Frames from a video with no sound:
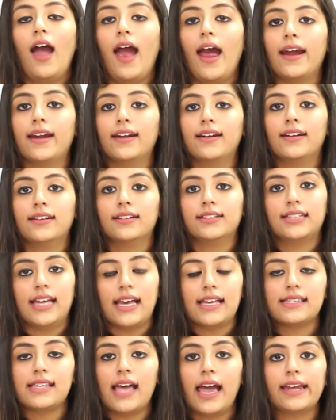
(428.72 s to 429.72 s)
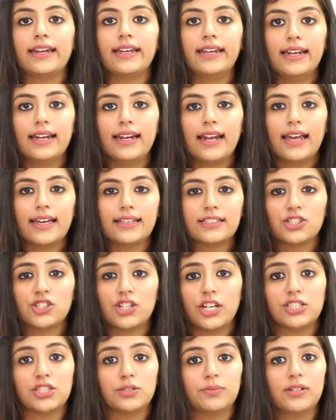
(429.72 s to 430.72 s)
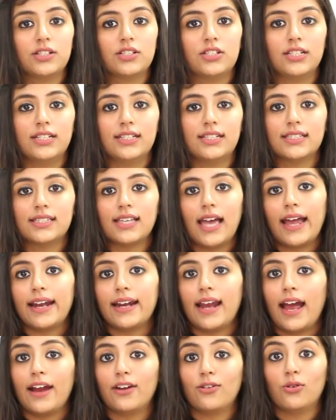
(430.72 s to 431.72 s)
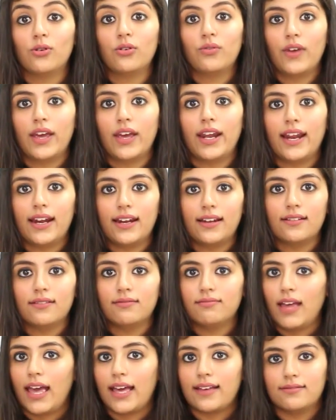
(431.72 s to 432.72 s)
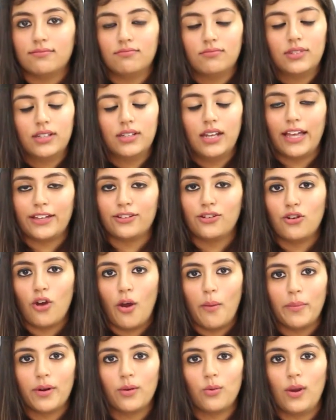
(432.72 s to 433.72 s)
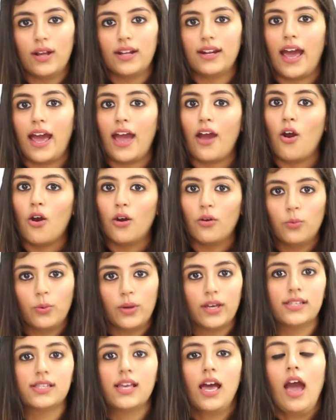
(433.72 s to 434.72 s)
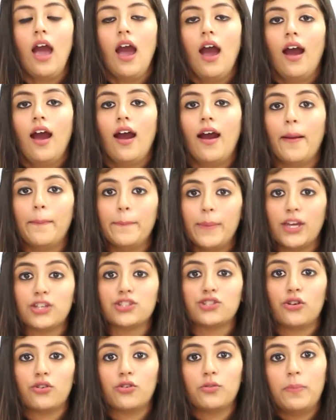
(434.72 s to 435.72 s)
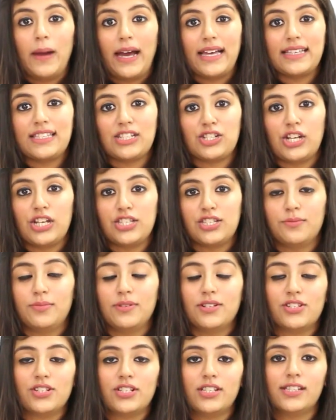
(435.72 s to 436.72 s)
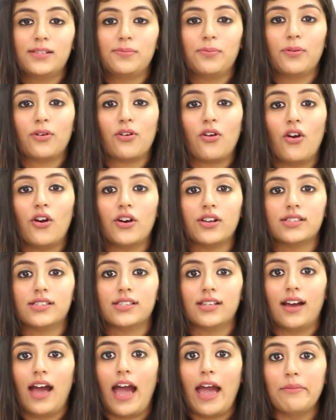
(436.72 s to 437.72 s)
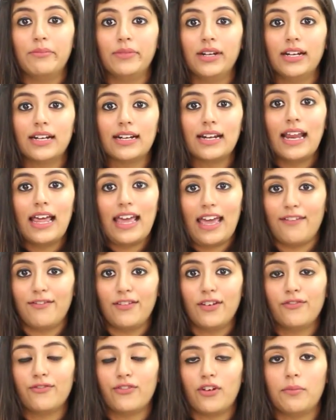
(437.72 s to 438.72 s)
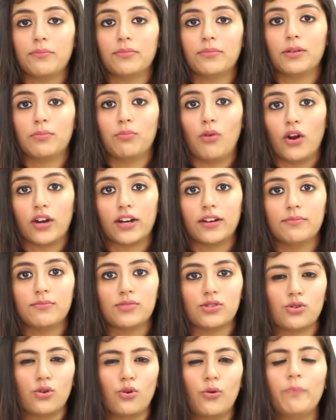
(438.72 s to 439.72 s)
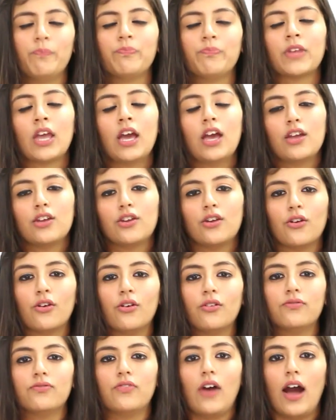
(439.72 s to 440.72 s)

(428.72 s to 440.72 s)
and uh, yes i really like stretchable jeans and i don't wear any like the normal one i always uh, make sure to buy stretchable jeans because uh, i'm little heavy from the bottom so you know